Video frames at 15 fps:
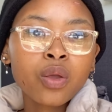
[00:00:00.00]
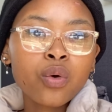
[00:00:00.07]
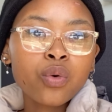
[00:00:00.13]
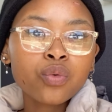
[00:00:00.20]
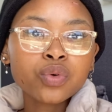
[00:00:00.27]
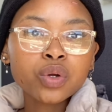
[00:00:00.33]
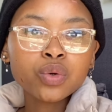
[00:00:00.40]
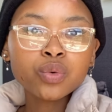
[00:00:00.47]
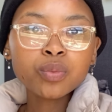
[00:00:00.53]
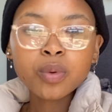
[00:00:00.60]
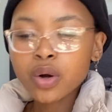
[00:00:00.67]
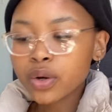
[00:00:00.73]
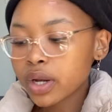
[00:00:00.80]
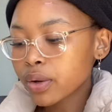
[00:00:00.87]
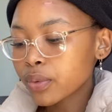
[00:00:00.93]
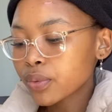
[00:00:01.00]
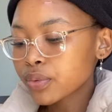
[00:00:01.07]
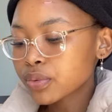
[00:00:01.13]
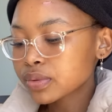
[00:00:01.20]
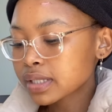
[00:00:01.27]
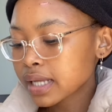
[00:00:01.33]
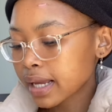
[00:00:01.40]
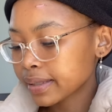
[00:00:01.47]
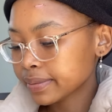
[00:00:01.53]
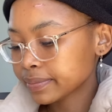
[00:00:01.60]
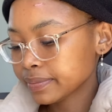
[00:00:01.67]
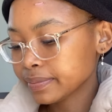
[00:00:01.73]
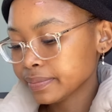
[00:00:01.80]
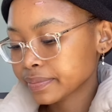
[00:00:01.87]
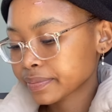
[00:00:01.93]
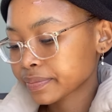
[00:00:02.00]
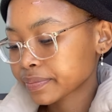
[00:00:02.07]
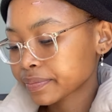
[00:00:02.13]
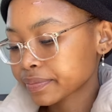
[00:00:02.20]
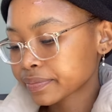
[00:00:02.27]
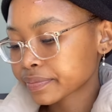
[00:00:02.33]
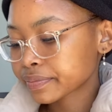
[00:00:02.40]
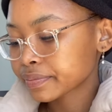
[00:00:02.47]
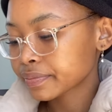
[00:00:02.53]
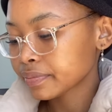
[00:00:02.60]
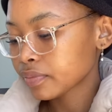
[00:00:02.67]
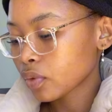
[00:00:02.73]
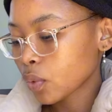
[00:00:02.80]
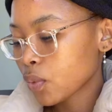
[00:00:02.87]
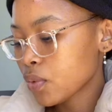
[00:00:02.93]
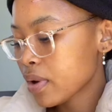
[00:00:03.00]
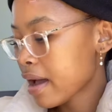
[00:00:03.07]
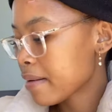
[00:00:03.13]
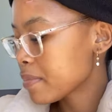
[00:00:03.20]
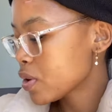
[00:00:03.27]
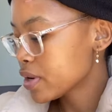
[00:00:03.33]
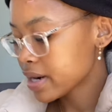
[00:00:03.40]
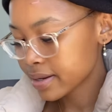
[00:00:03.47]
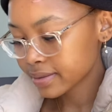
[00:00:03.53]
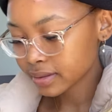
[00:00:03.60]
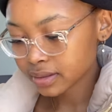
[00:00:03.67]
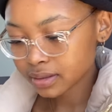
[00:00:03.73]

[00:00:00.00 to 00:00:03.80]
will you born a good side we are born and